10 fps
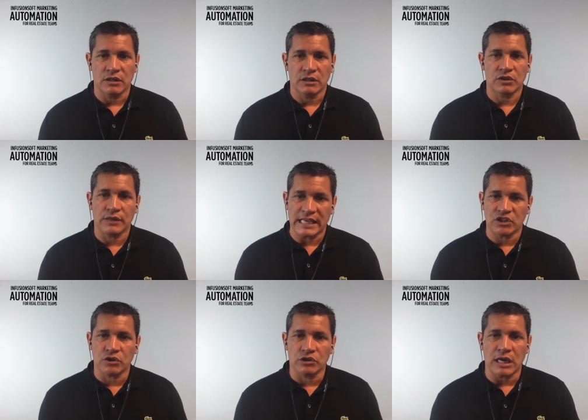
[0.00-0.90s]
So that's
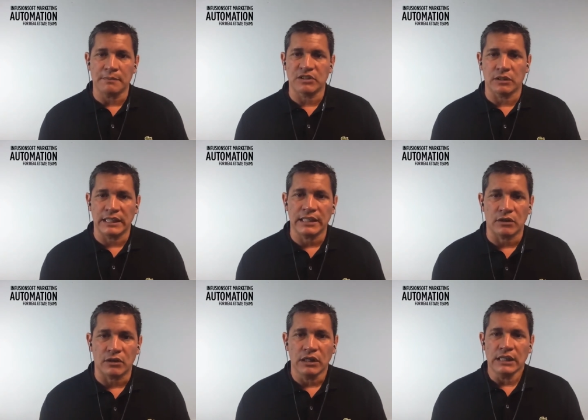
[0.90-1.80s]
your job as a
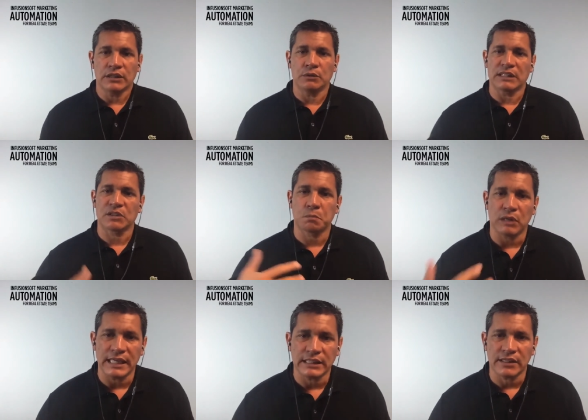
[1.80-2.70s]
leader, to
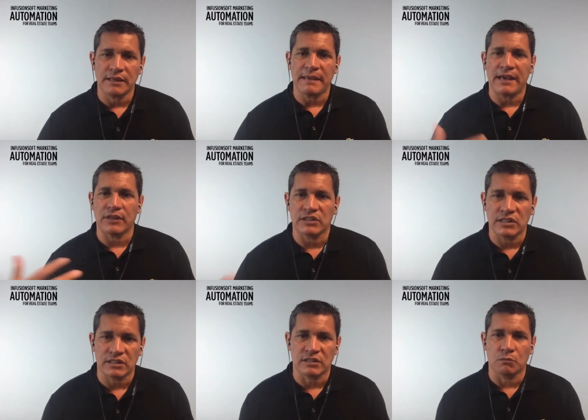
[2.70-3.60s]
explain to them how the
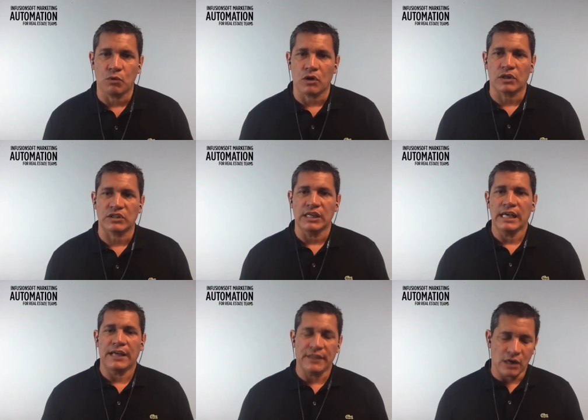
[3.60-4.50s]
system works.
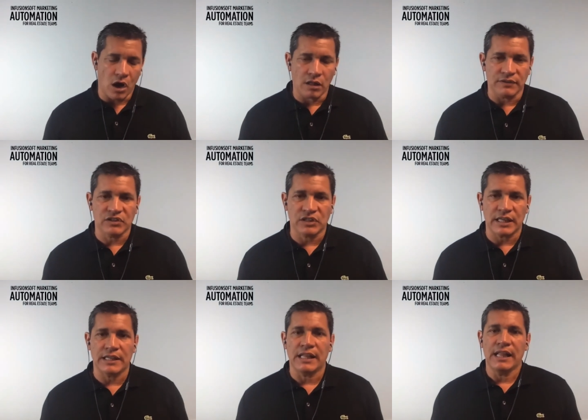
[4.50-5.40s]
And then all of a
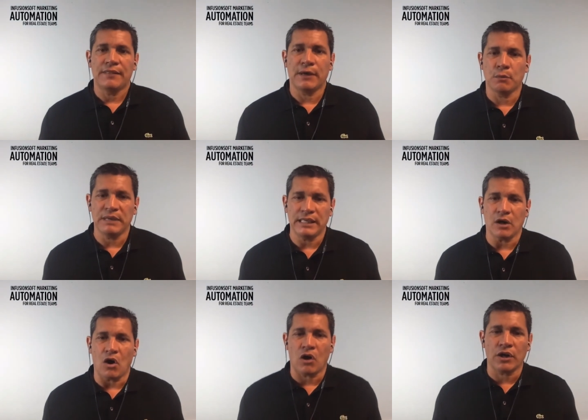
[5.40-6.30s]
sudden, they'll be
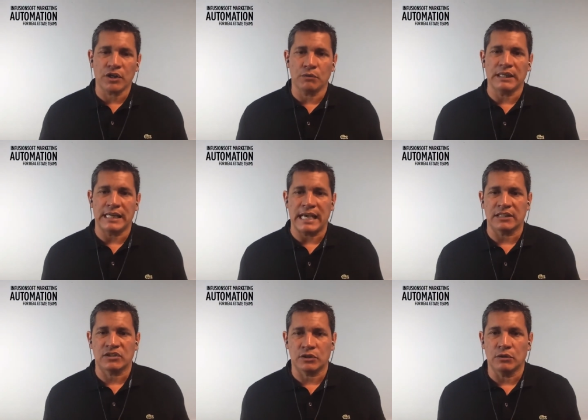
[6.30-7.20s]
arguing
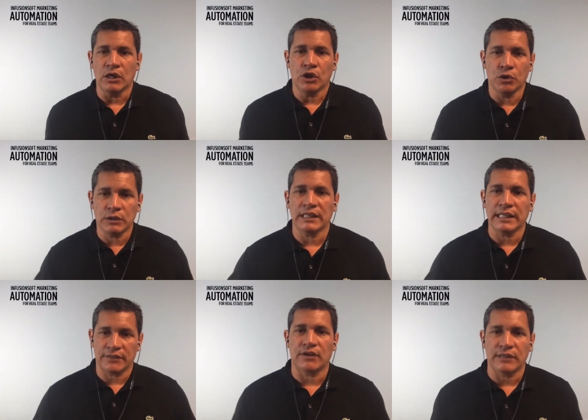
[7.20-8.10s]
as to who can
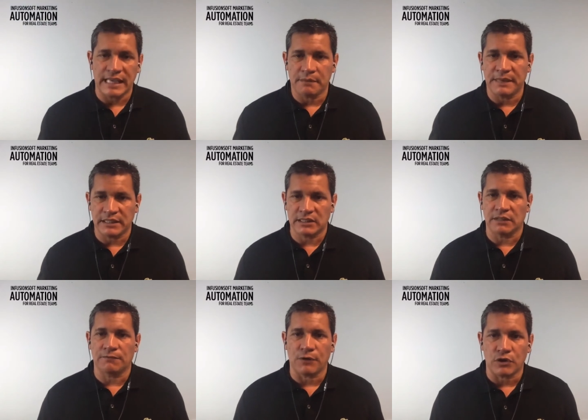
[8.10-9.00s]
get their database
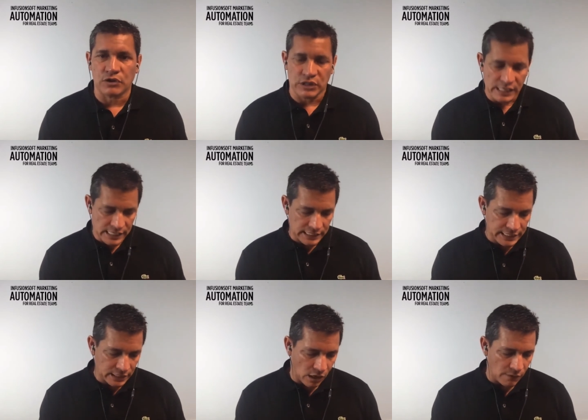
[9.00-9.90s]
in first and
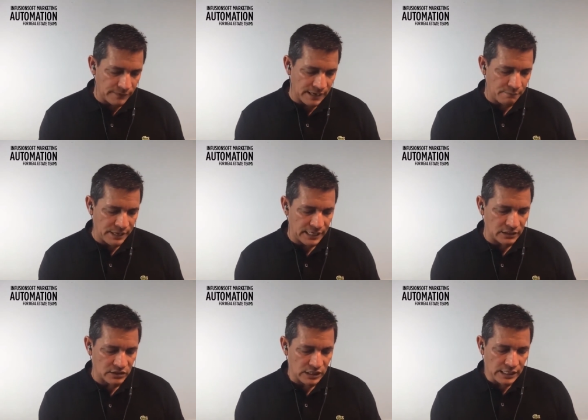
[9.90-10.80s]
kick off campaigns.